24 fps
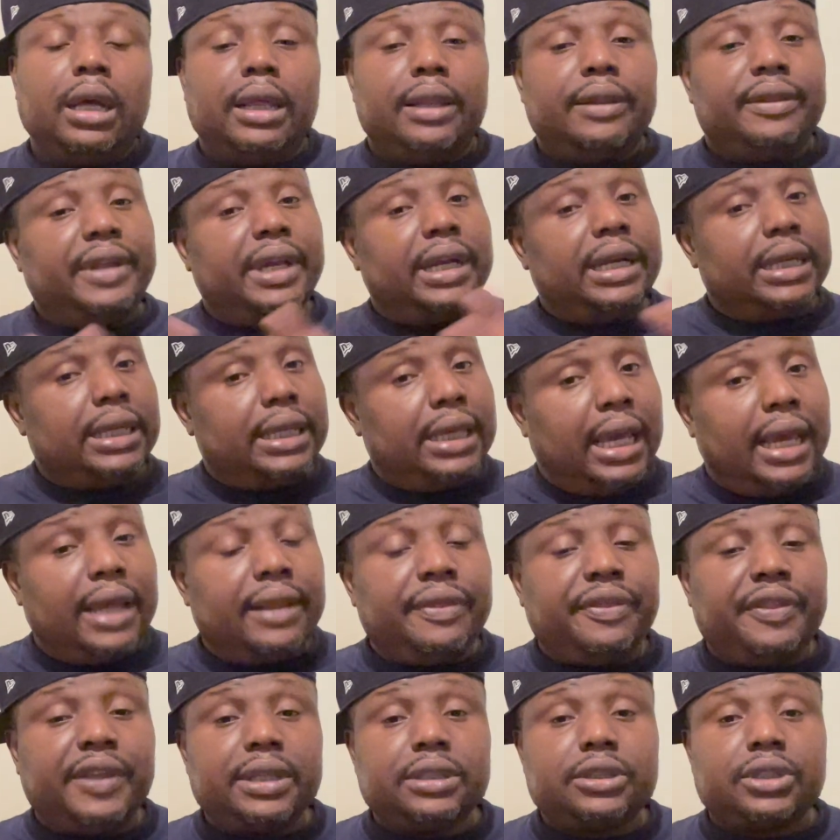Then again,
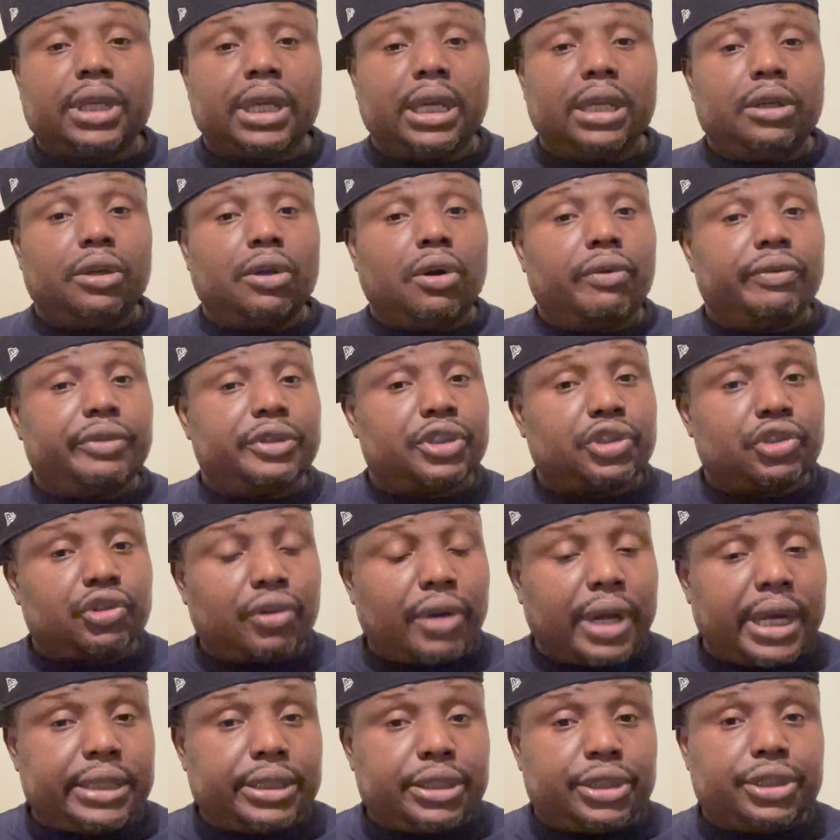things are getting
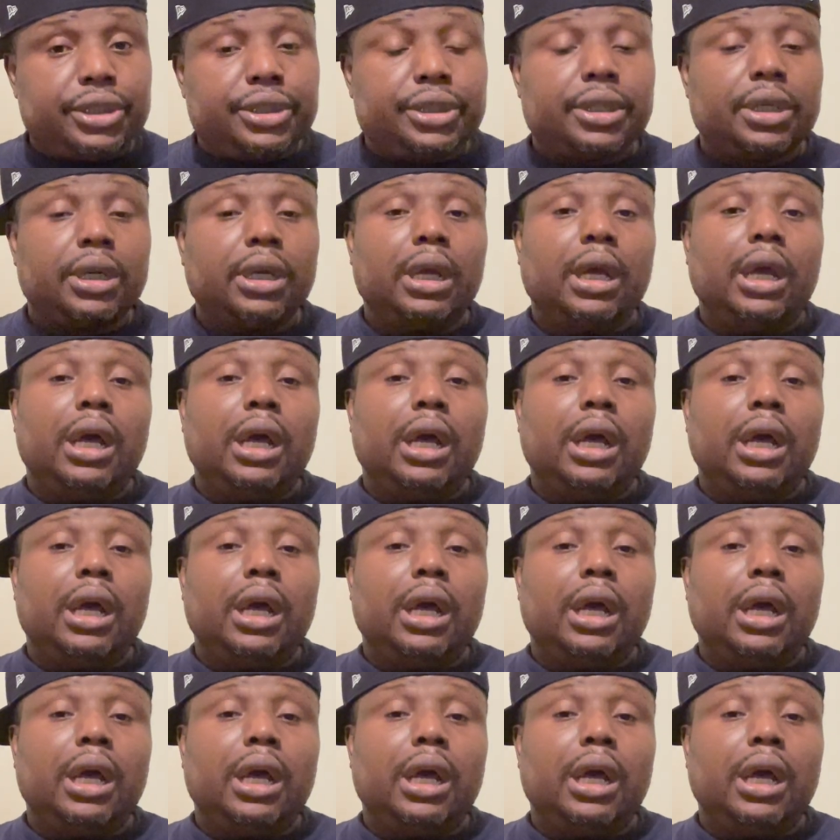overstretched.